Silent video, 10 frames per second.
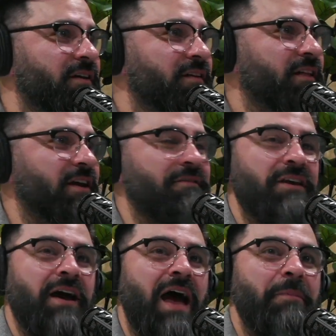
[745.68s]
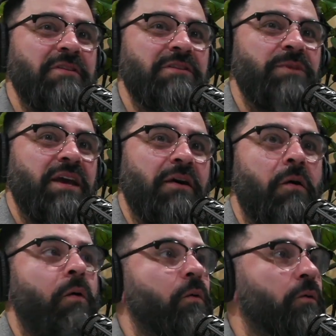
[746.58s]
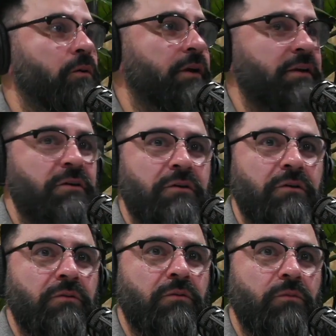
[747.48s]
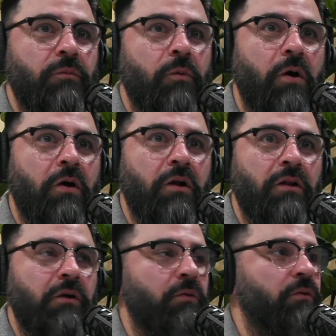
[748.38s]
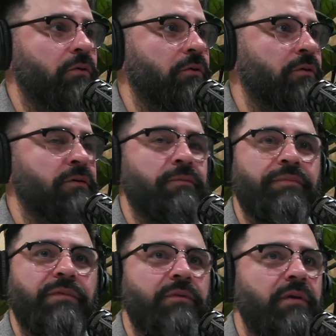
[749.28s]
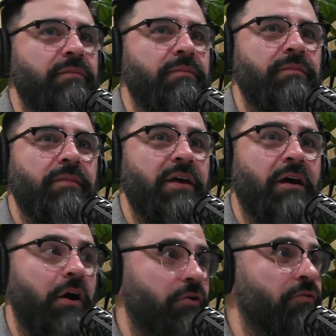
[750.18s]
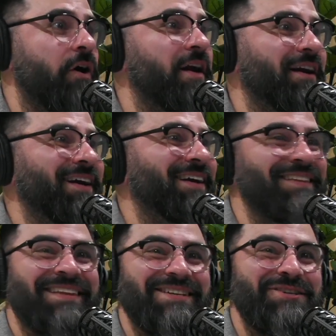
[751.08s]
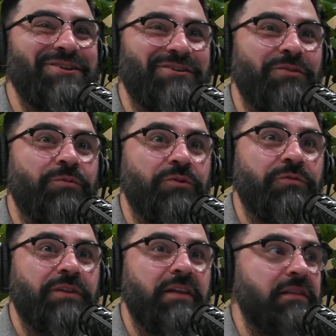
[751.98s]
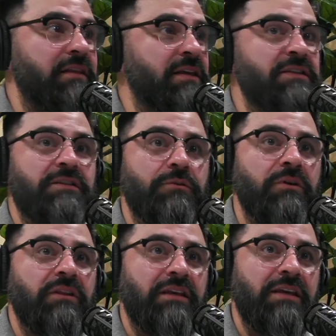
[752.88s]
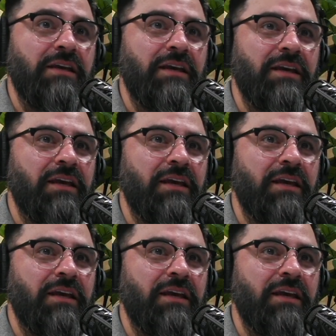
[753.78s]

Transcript: like if there happens to be a hole in your wall or a chronic condition on your roof that leads to a leak,